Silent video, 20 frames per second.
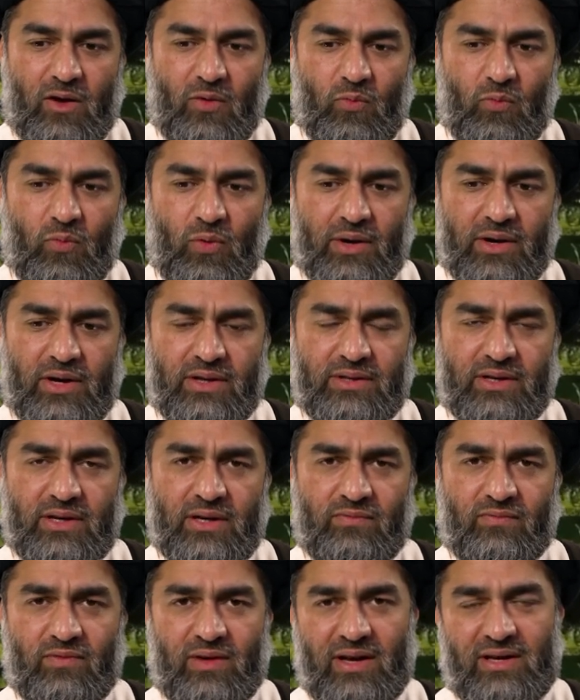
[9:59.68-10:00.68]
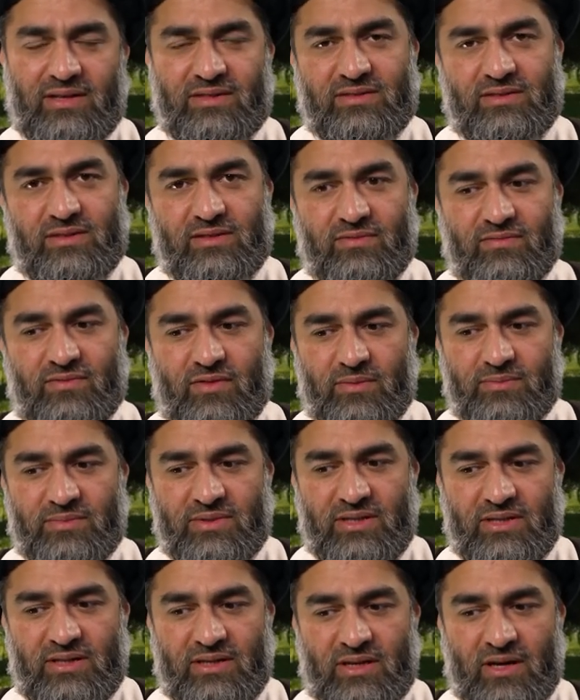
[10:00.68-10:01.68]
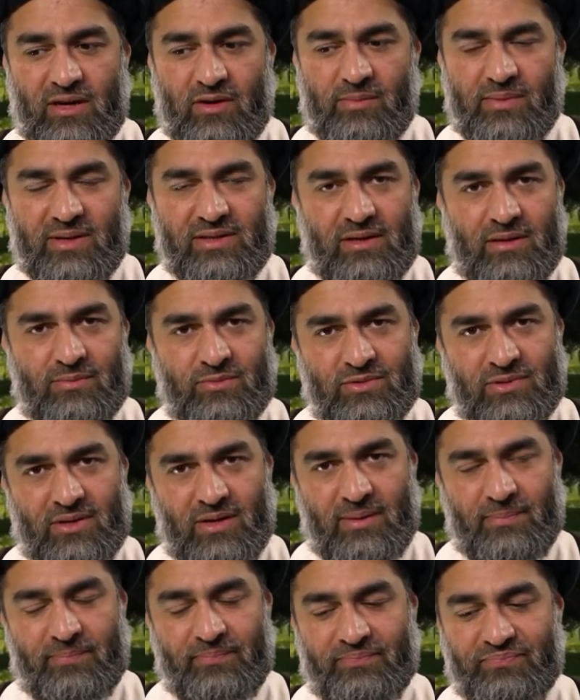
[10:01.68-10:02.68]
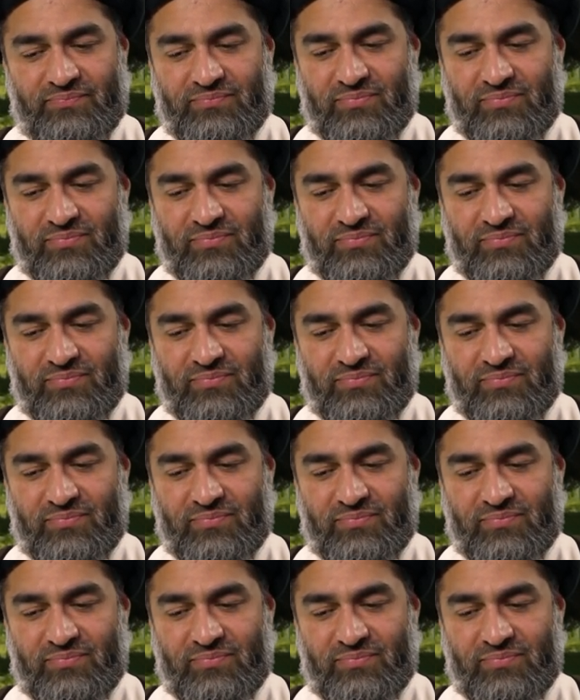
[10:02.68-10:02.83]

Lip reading: One other advice from the Ahlul Bayt alayhi salam